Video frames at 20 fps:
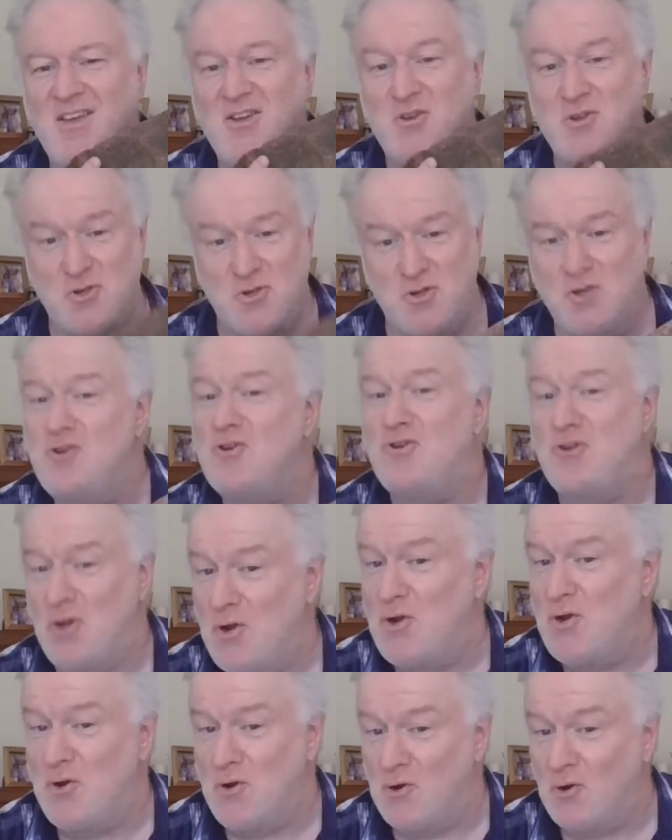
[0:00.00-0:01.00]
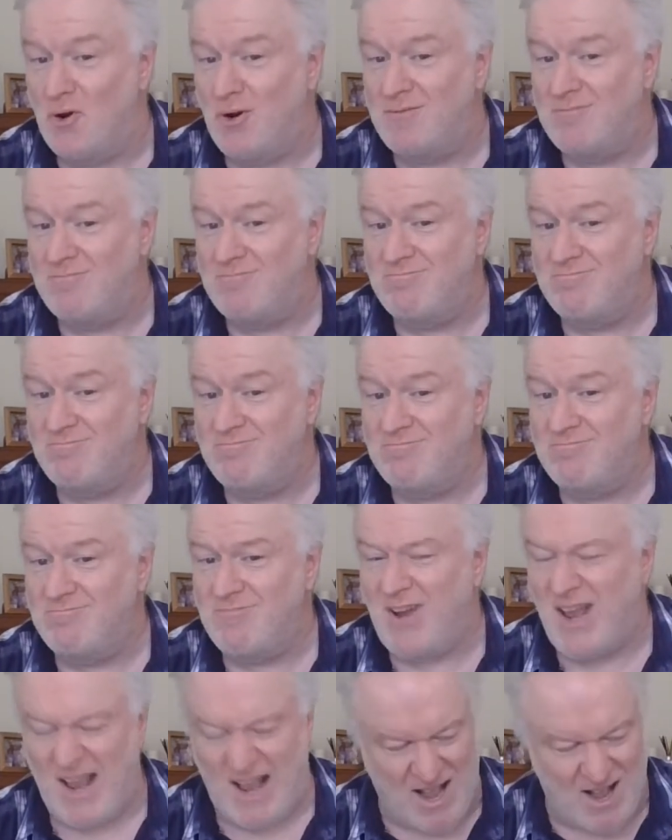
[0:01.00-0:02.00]
You too
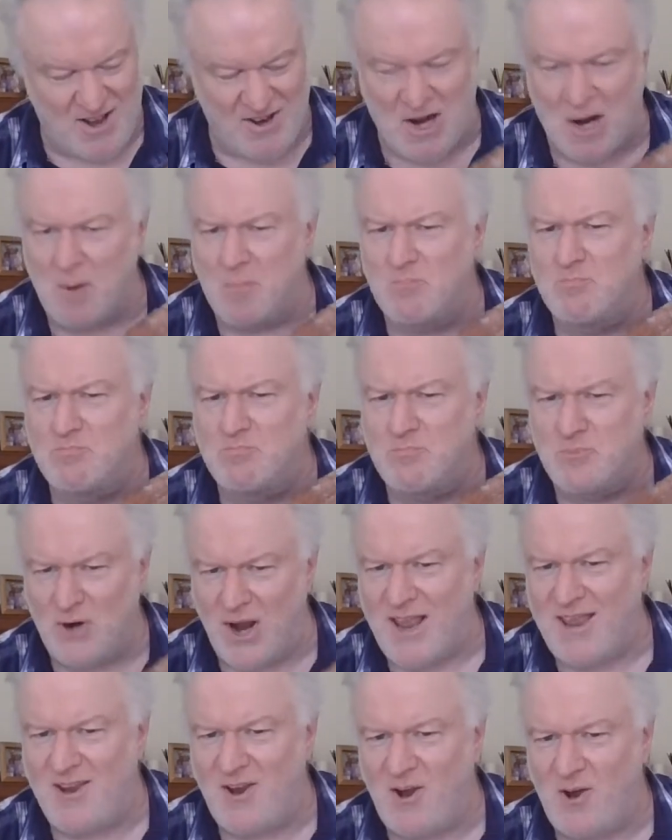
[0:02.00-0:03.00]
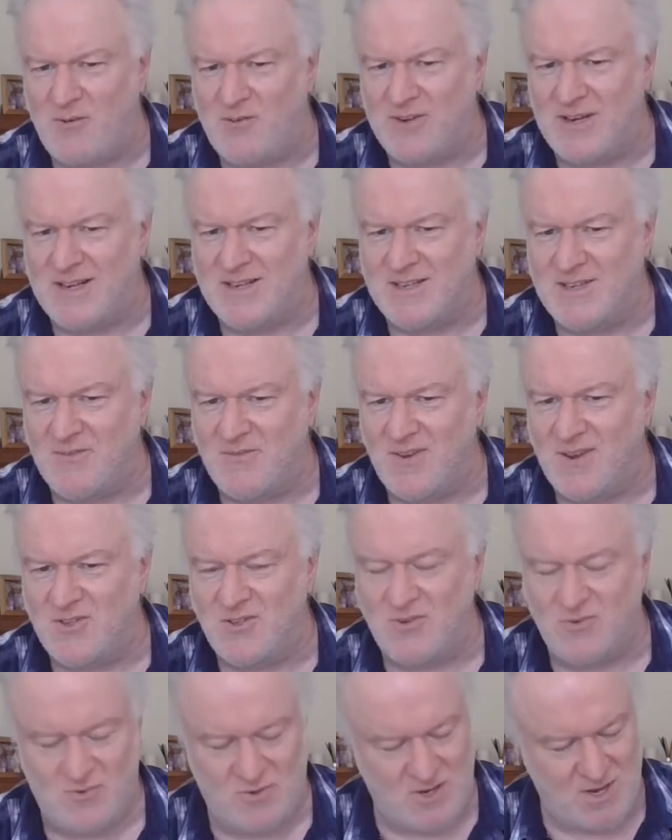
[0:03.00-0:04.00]
are a brick of an
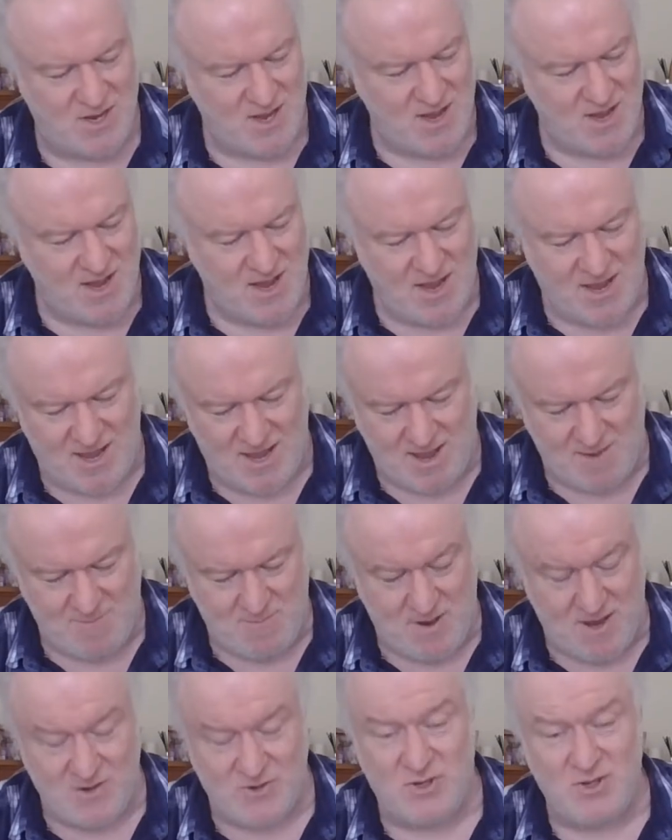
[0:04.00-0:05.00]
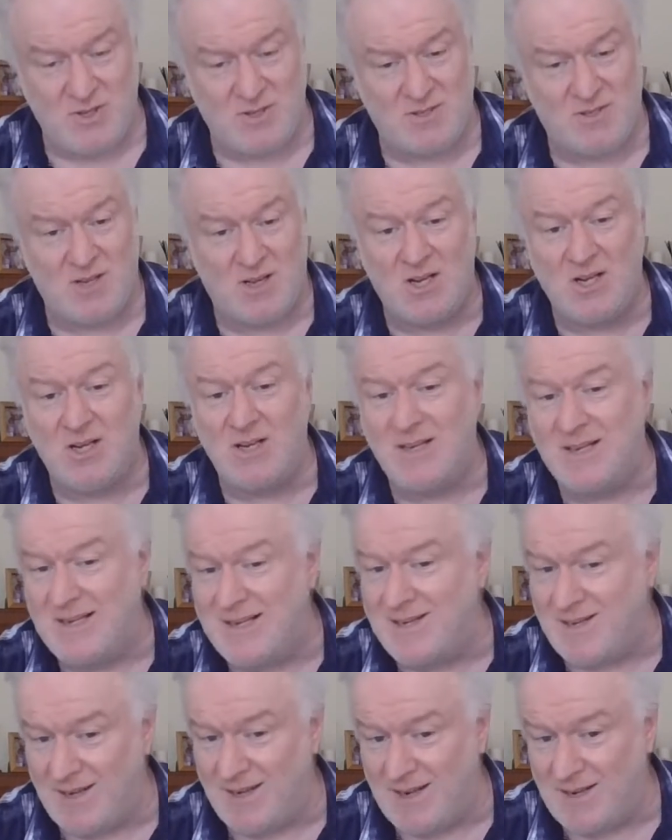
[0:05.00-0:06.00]
individual. It's just
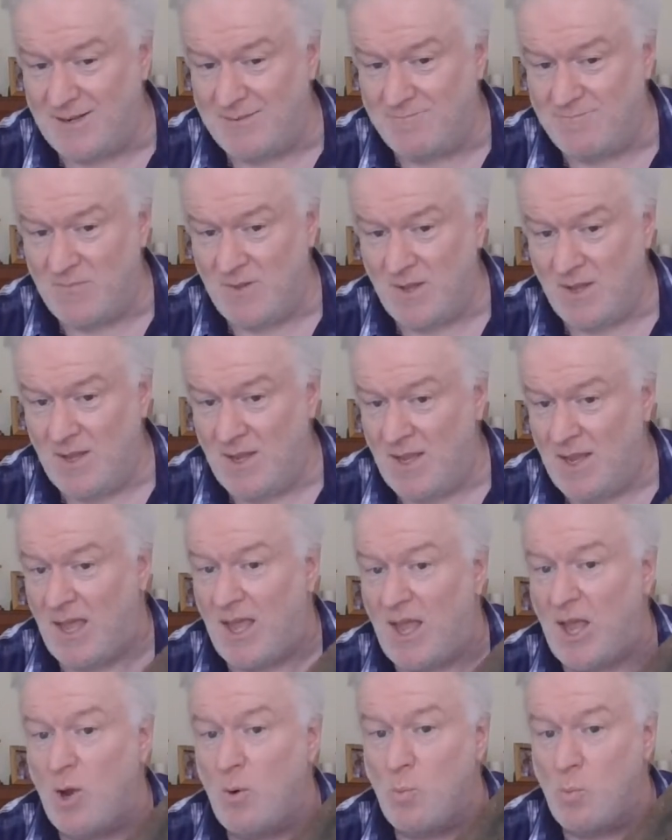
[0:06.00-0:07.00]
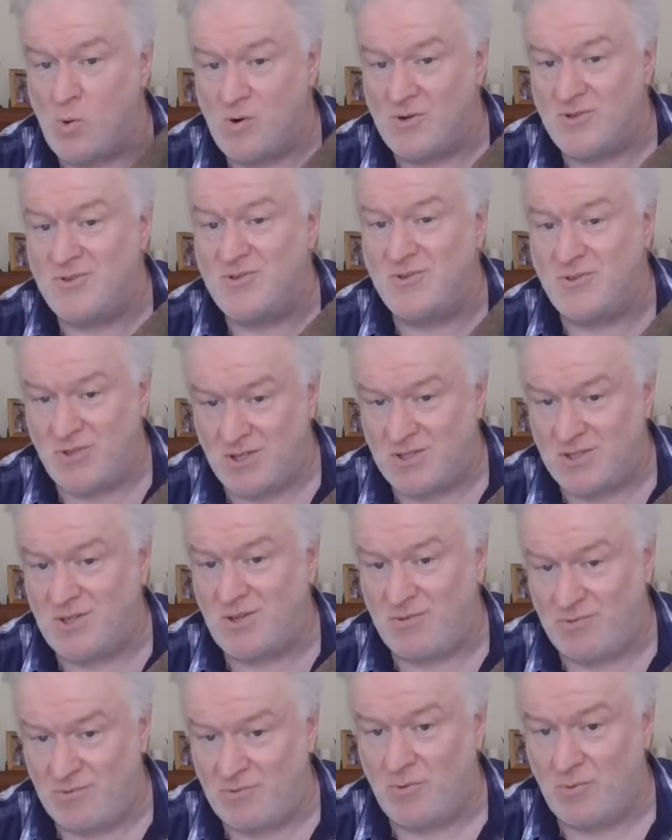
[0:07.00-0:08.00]
clearly, it wasn't just a
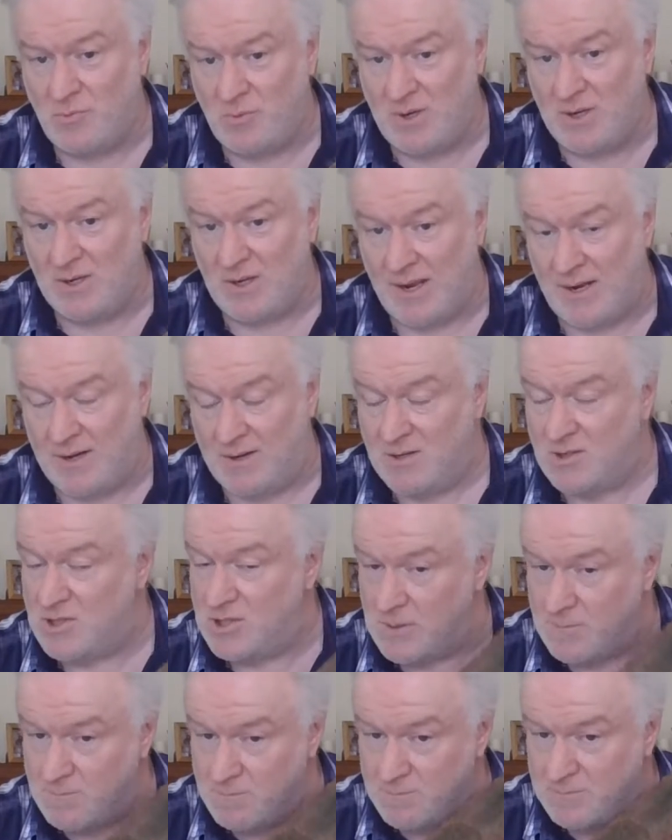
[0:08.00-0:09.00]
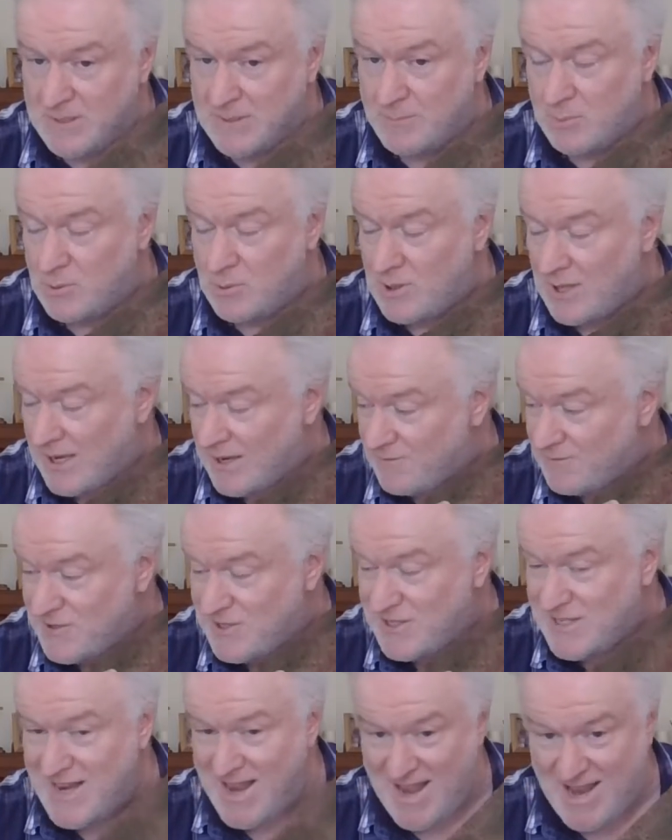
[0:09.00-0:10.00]
throwaway line. Some people have
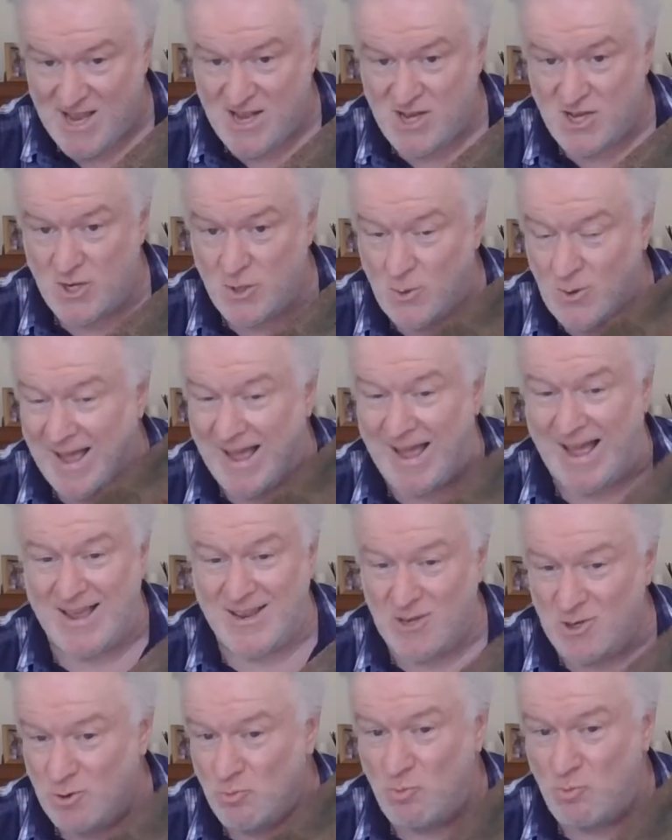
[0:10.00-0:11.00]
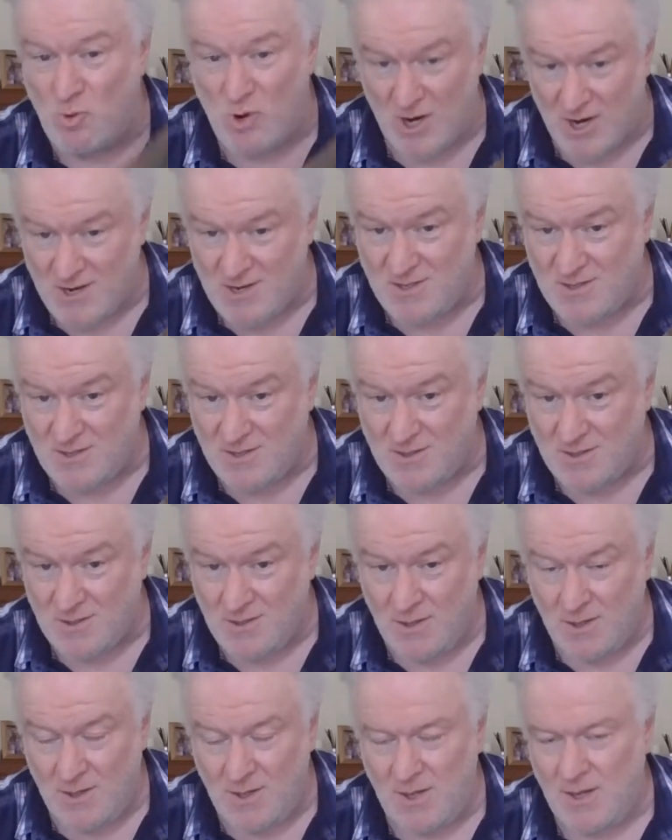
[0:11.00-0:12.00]
taken you at your word,
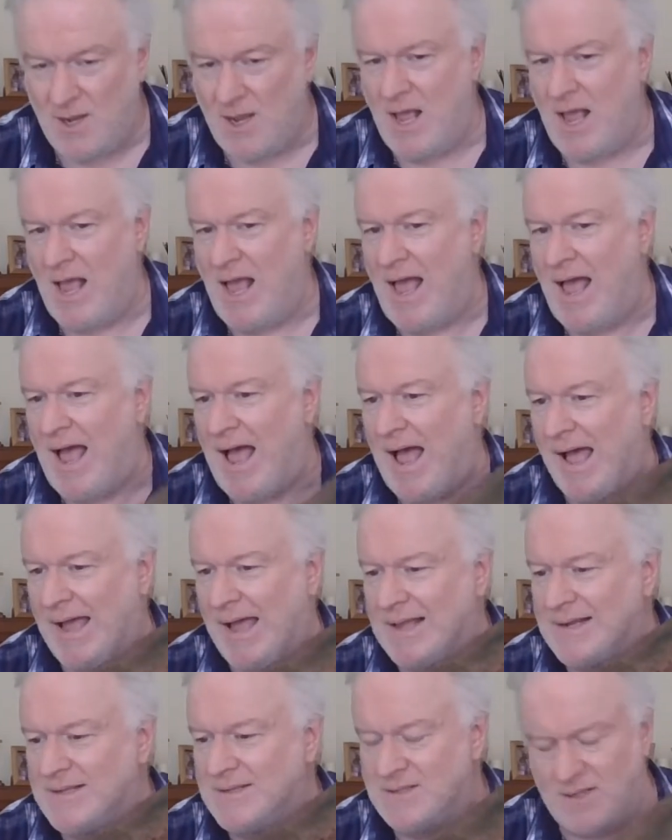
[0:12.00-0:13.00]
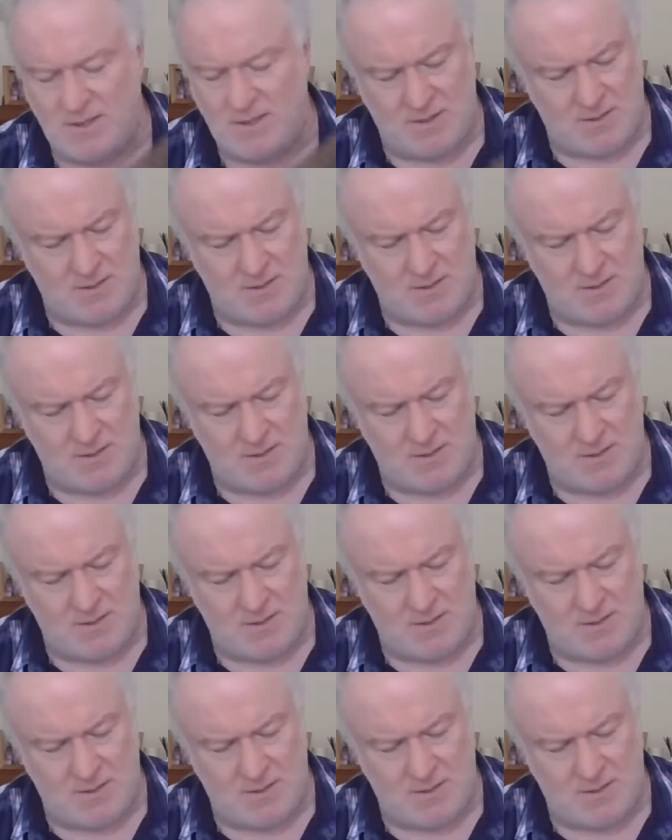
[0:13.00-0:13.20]
and